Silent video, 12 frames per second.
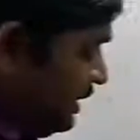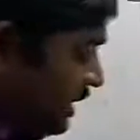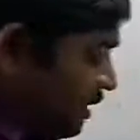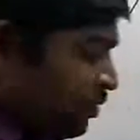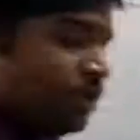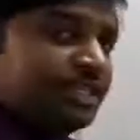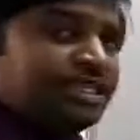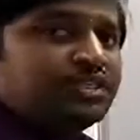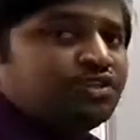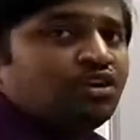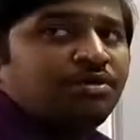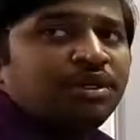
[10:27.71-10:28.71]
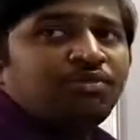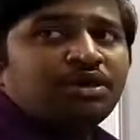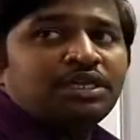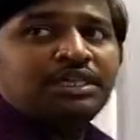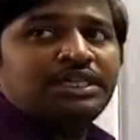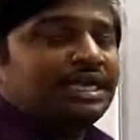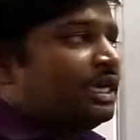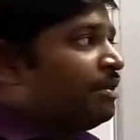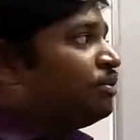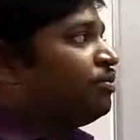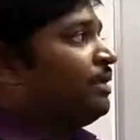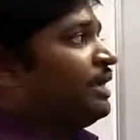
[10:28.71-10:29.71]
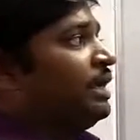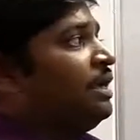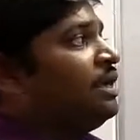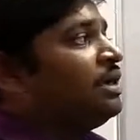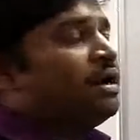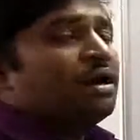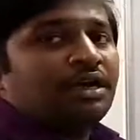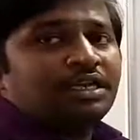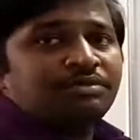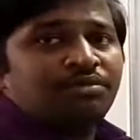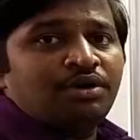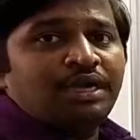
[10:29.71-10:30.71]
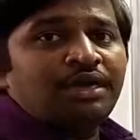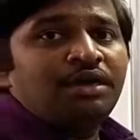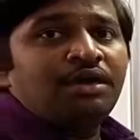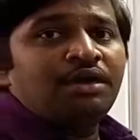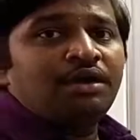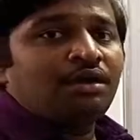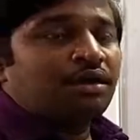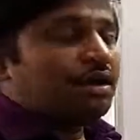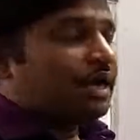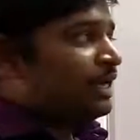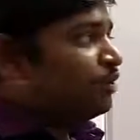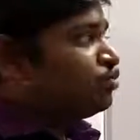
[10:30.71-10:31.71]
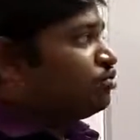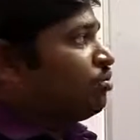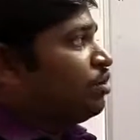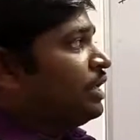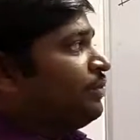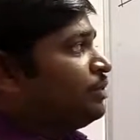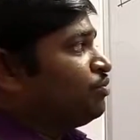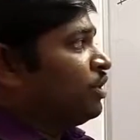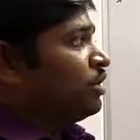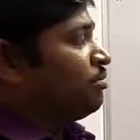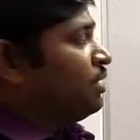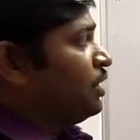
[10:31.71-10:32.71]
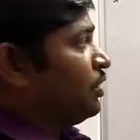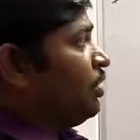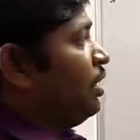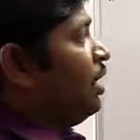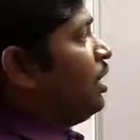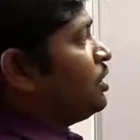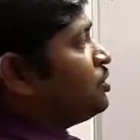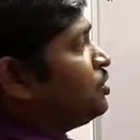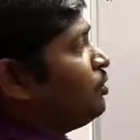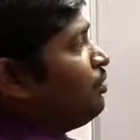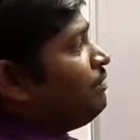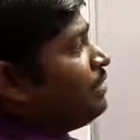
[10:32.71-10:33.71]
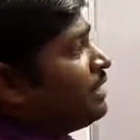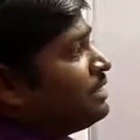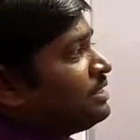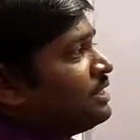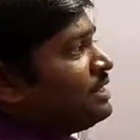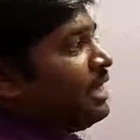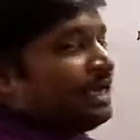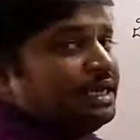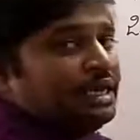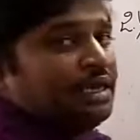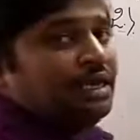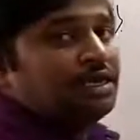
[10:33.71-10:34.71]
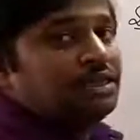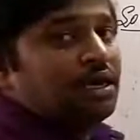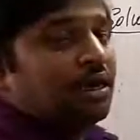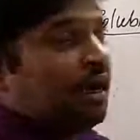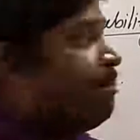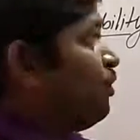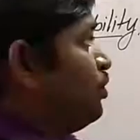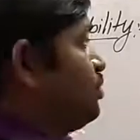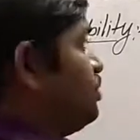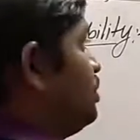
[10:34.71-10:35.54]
able to easily soluble in water. They can able to make a corresponding hydrogen bonding with water molecule. So when we consider the higher the compounds,